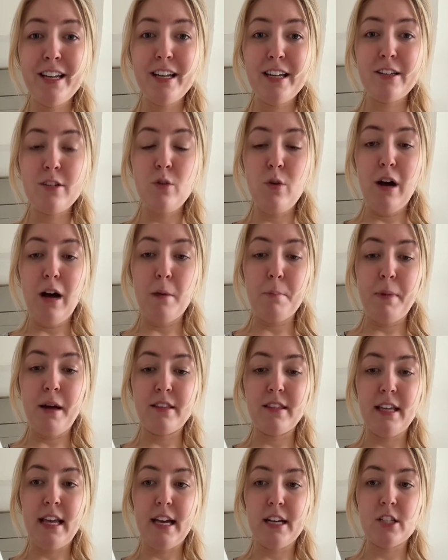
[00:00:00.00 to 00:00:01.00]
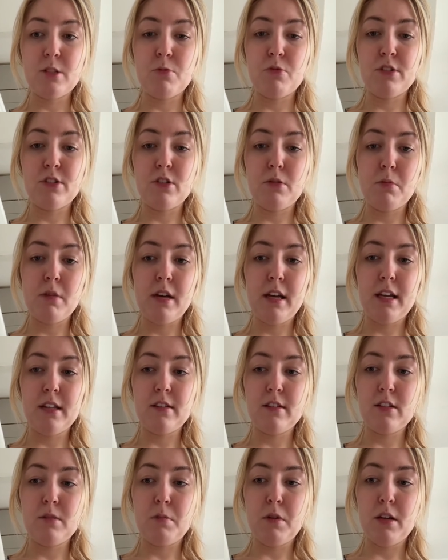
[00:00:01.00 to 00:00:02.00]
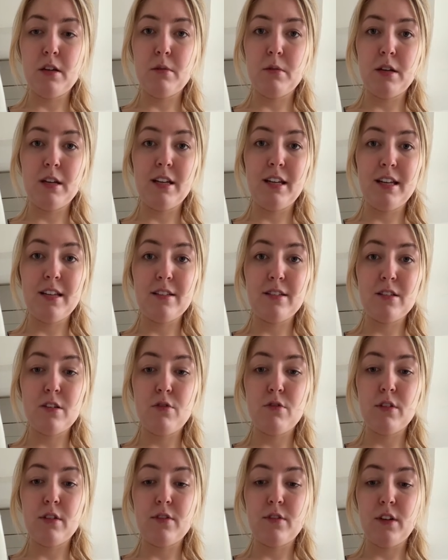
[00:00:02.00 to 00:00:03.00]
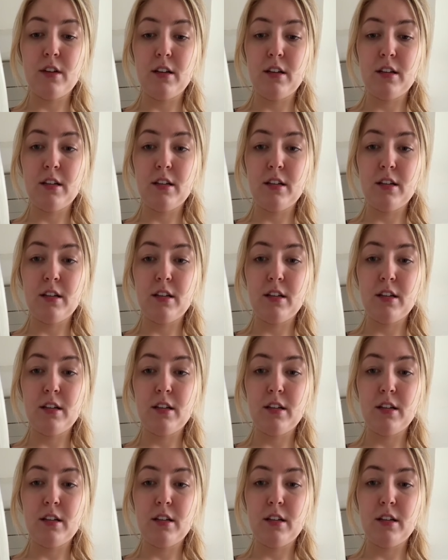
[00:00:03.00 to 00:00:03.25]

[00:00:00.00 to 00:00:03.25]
Nor how bad the eczema is on my hands, by the way. It's horrific.